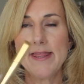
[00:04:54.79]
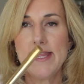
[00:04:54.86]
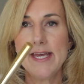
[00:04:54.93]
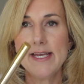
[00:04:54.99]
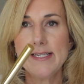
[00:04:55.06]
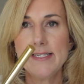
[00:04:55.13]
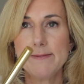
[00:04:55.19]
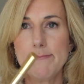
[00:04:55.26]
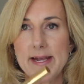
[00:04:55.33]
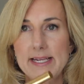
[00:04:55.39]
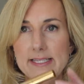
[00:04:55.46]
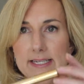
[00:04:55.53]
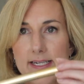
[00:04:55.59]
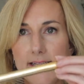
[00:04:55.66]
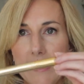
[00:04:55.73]
this
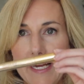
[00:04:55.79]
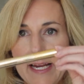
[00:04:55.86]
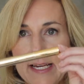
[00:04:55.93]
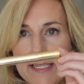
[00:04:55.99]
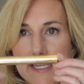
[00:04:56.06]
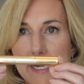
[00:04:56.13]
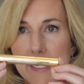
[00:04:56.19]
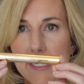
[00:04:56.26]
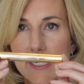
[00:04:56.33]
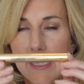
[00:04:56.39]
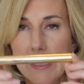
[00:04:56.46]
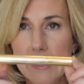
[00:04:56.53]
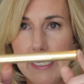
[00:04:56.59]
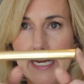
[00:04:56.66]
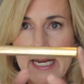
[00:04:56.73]
basically is a
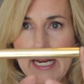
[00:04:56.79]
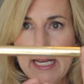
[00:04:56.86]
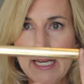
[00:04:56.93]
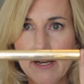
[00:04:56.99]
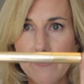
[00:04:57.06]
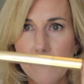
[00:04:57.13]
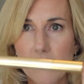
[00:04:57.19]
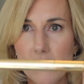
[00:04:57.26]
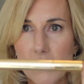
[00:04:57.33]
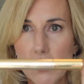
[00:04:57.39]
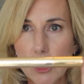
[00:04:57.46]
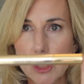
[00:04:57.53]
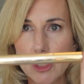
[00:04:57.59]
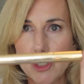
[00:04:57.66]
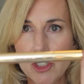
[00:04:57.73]
clean
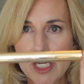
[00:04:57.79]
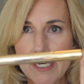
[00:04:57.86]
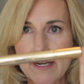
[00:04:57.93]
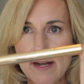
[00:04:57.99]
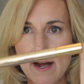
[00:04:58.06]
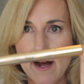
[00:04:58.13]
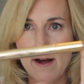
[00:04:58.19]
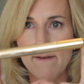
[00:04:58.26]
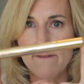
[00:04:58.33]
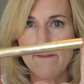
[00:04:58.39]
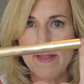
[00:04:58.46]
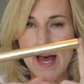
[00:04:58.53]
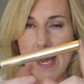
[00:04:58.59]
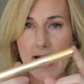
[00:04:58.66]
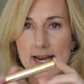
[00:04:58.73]
version of
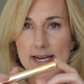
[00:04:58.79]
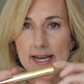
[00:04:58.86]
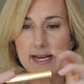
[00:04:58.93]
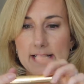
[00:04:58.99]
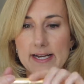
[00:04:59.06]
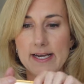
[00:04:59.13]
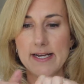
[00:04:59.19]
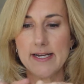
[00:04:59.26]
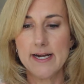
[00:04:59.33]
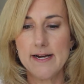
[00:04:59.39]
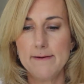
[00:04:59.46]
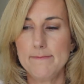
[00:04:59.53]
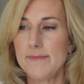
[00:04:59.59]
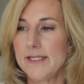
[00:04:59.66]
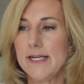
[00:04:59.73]
that, and it
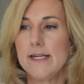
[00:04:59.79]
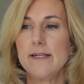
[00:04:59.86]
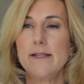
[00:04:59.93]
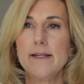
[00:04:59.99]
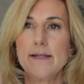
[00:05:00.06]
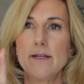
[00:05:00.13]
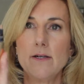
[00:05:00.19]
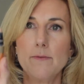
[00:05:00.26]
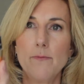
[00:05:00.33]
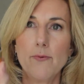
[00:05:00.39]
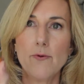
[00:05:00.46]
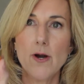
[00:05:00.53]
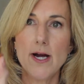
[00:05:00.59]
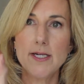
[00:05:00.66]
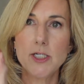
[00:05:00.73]
comes in a little
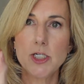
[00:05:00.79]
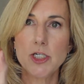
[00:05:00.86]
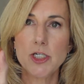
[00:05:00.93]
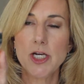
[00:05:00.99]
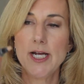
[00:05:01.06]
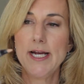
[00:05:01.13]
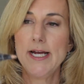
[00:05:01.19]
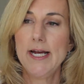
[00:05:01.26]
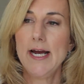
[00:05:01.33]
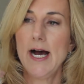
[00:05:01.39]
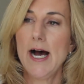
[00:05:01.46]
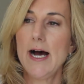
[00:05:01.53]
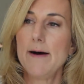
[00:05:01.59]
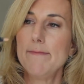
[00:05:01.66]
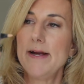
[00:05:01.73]
brush,
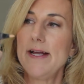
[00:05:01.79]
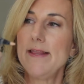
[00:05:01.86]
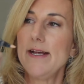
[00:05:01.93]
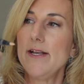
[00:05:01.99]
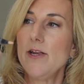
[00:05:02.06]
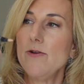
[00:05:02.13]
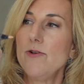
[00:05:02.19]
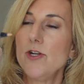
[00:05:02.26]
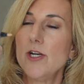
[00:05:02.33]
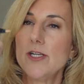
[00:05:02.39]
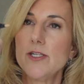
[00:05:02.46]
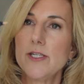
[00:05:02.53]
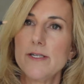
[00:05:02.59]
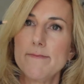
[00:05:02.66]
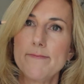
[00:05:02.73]
and then you
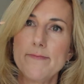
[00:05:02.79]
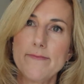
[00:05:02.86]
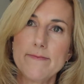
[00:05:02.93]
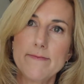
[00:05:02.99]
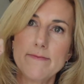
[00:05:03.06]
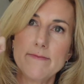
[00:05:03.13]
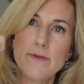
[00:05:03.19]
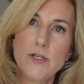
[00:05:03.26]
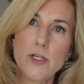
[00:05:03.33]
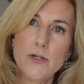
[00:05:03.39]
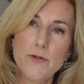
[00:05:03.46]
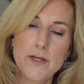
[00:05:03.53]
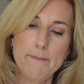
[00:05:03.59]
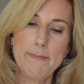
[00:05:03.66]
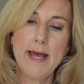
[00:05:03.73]
just do
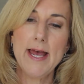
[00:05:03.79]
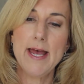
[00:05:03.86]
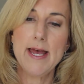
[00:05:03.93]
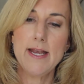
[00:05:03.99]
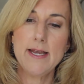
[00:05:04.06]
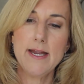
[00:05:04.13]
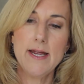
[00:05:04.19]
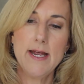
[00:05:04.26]
the pen